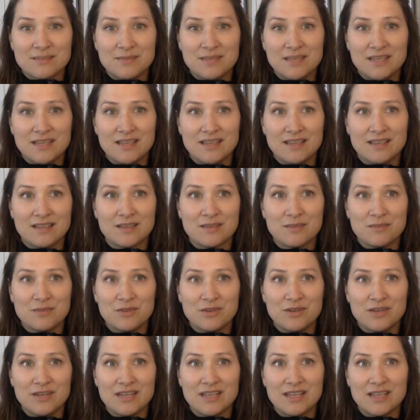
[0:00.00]
me,
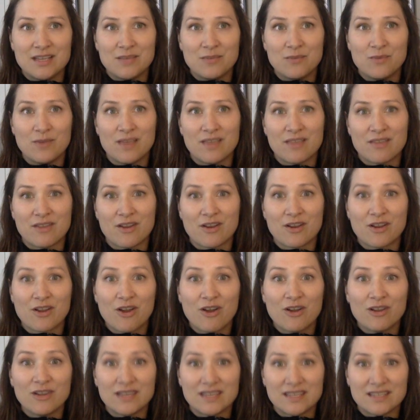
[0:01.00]
community with our
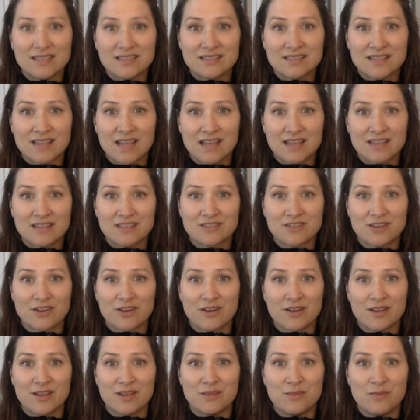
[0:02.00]
colleagues that
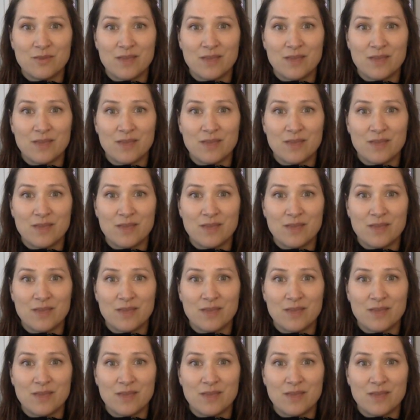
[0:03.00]
started